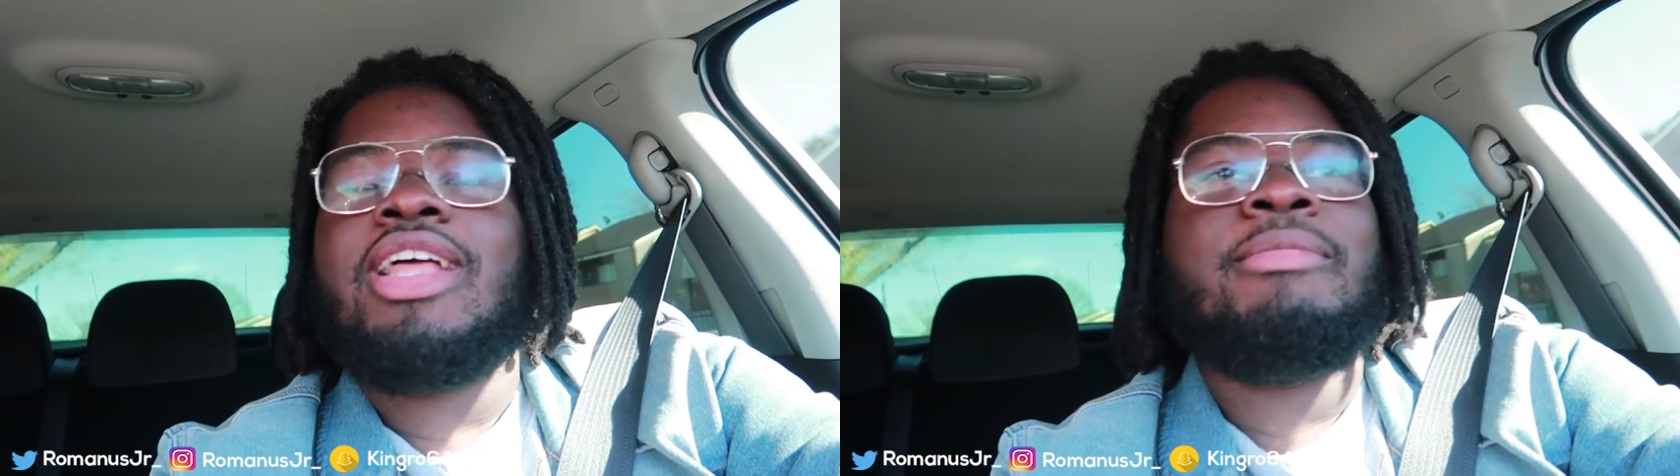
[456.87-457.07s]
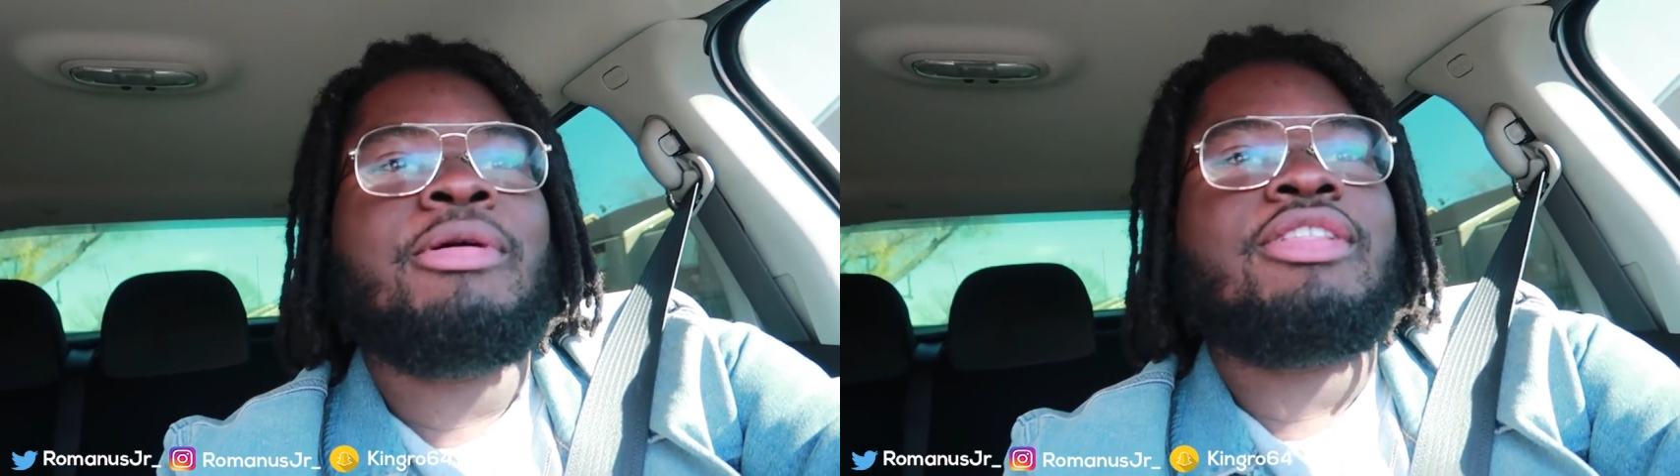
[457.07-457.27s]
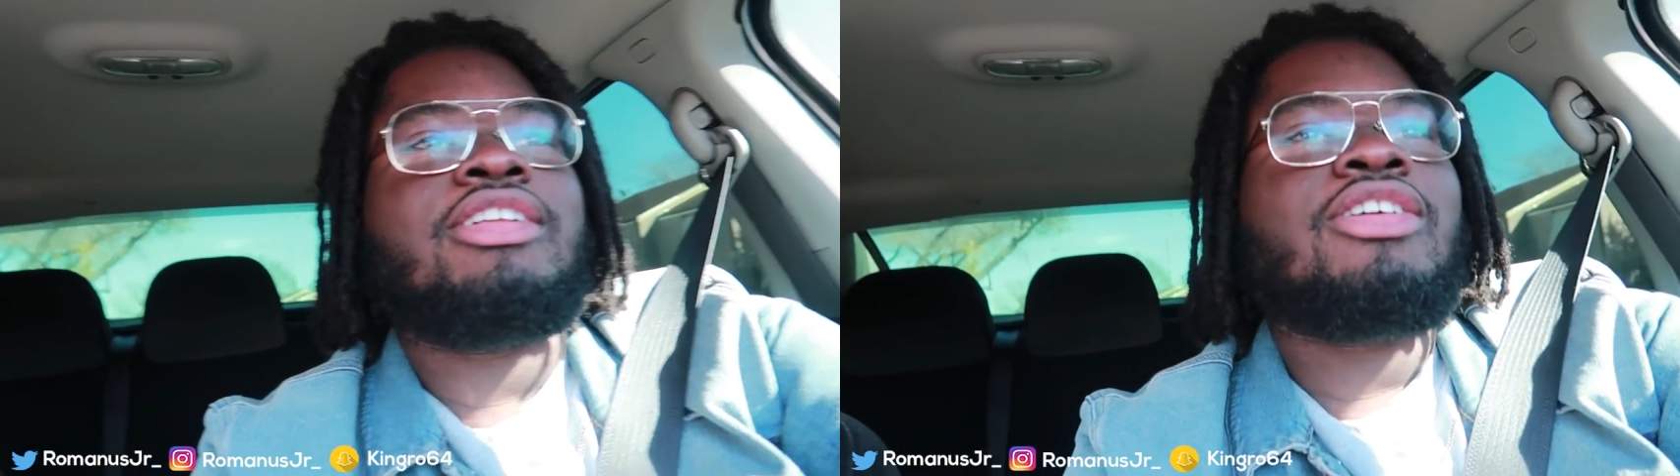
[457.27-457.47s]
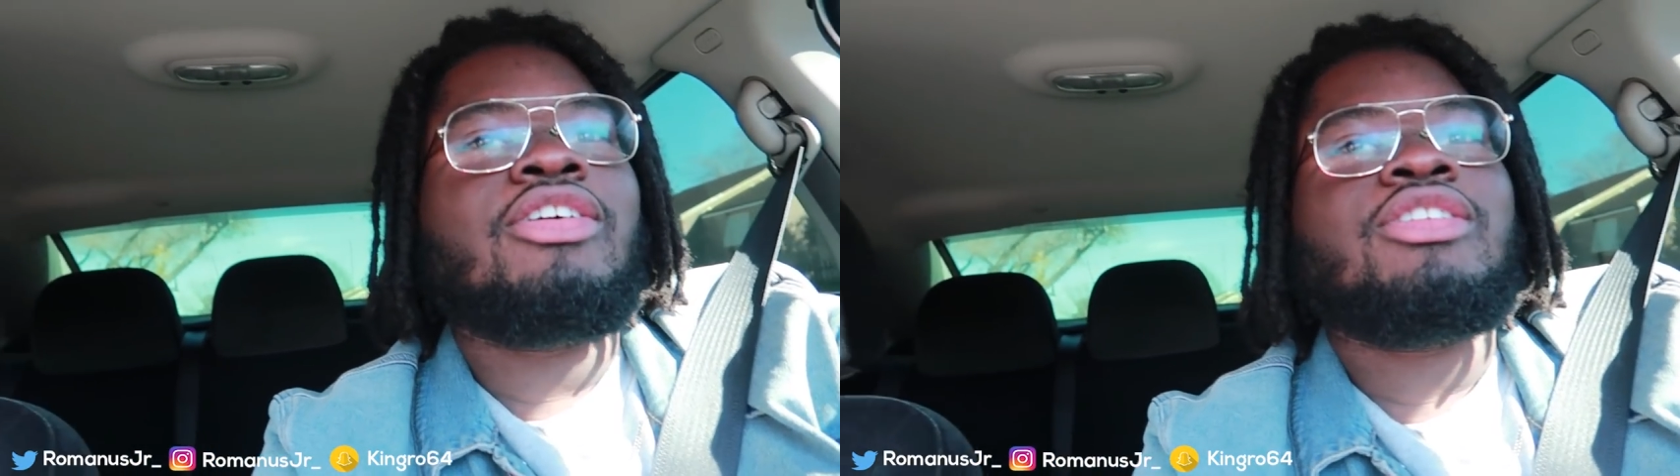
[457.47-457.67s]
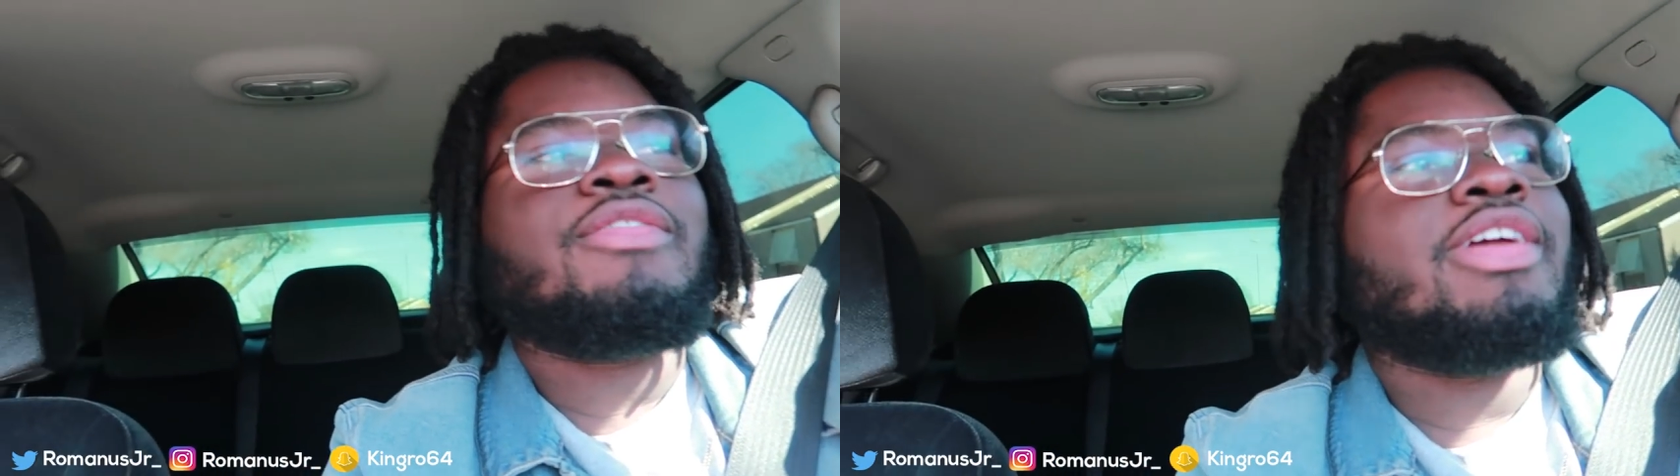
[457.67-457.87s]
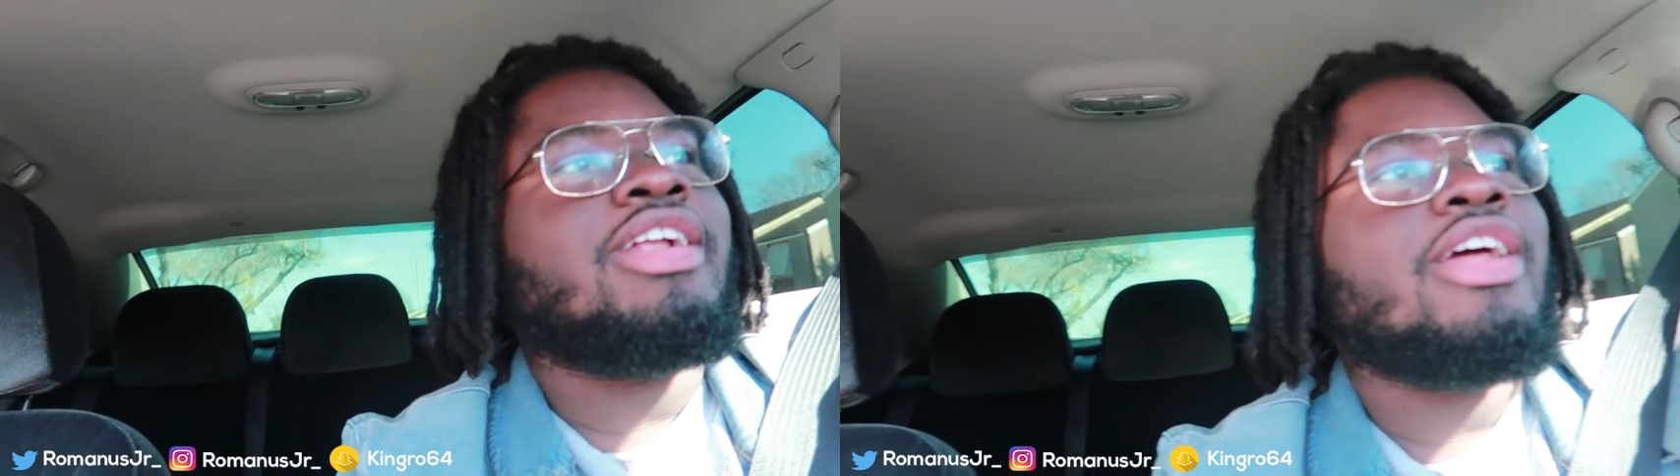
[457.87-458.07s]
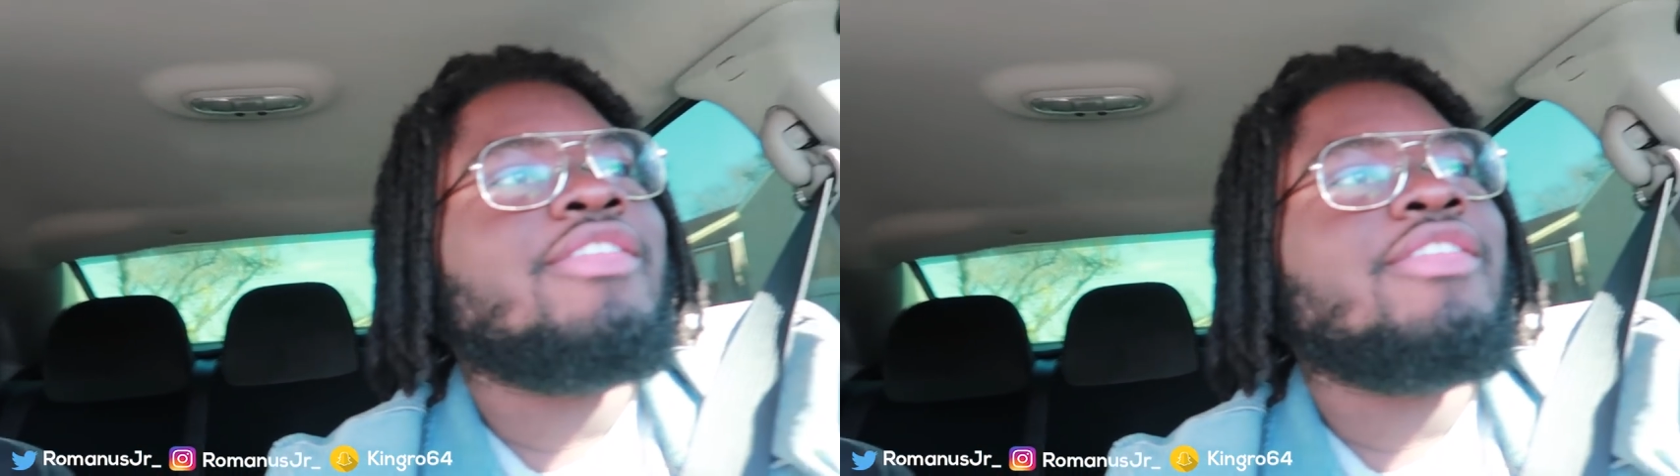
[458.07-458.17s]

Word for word: They didn't build the church over here and